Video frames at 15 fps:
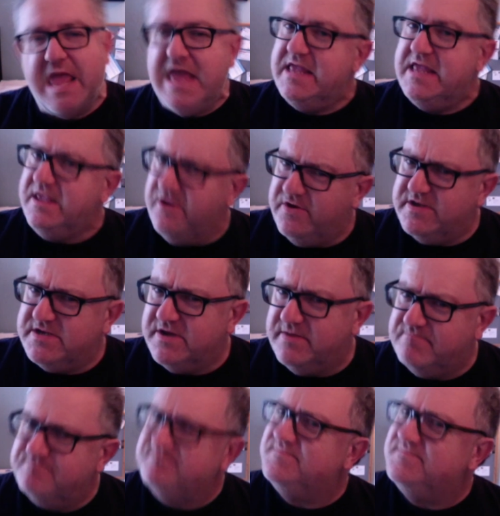You can do it.
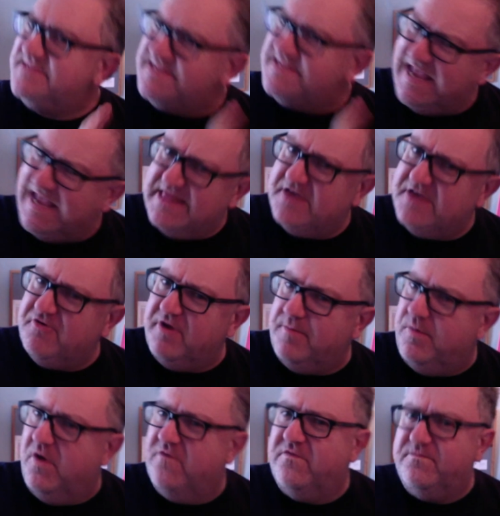Take the grip
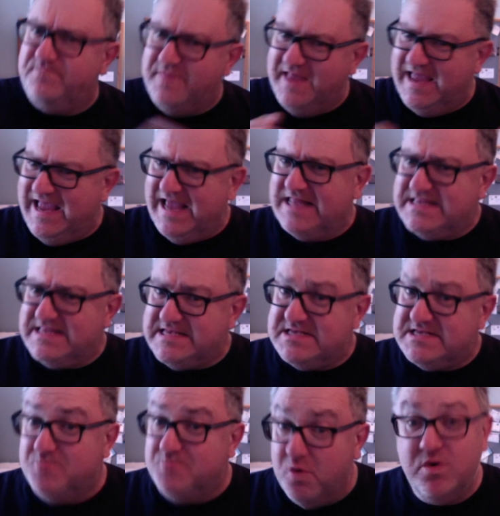off. It's
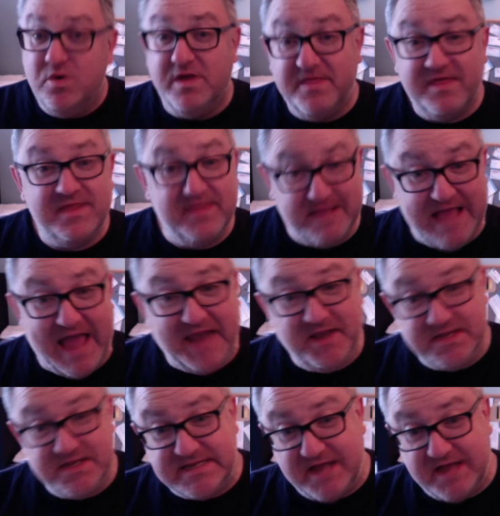smaller than the Canon
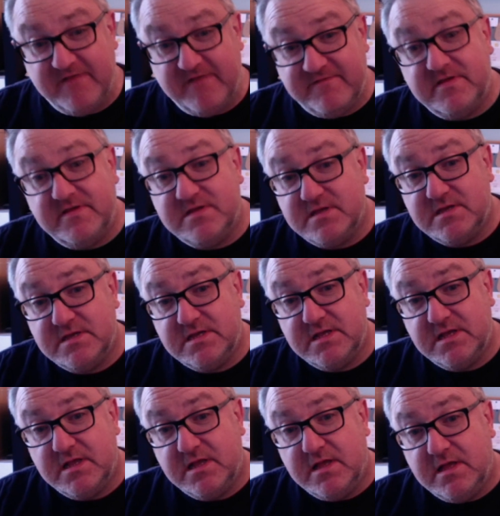stuff.
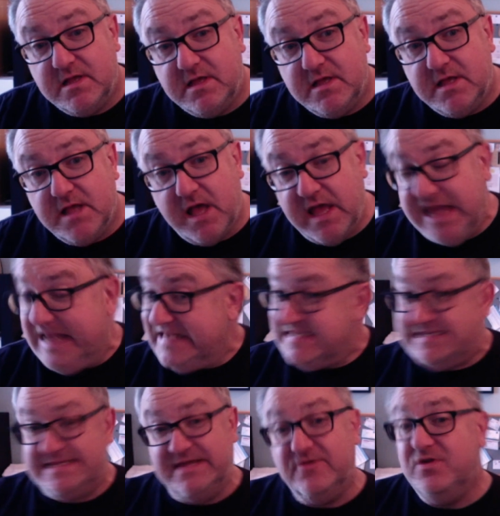It's
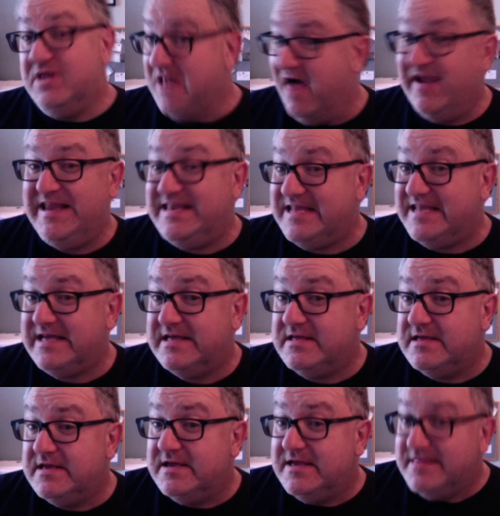still lighter
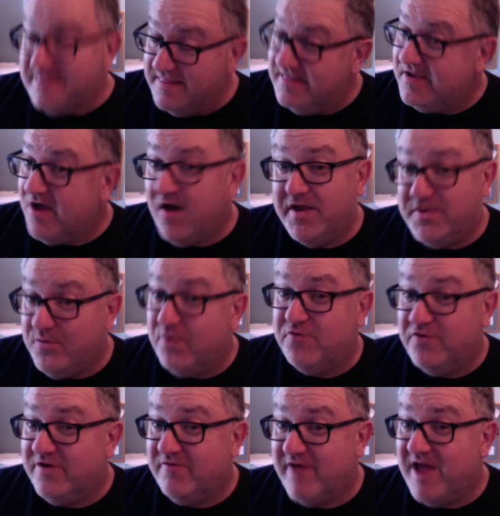than the guys
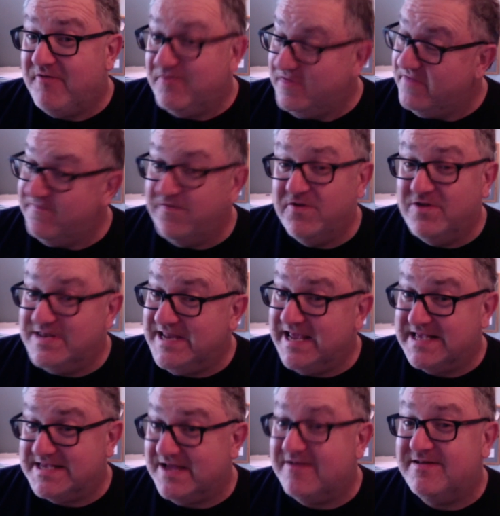wandering around with the full
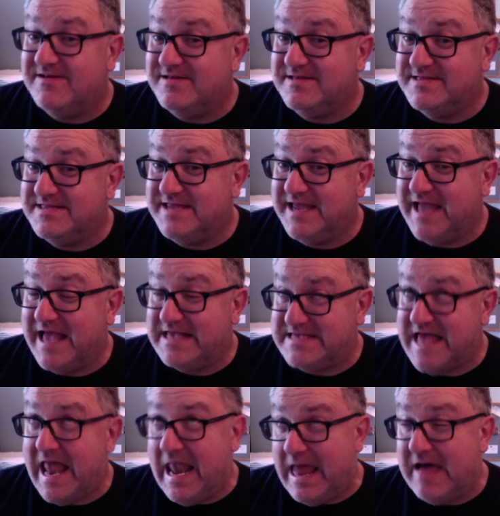DSLR
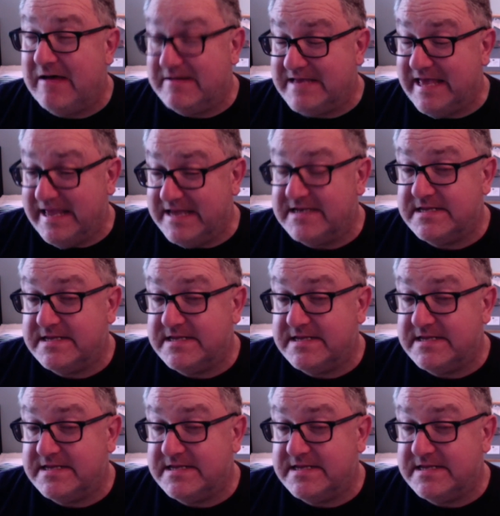kit.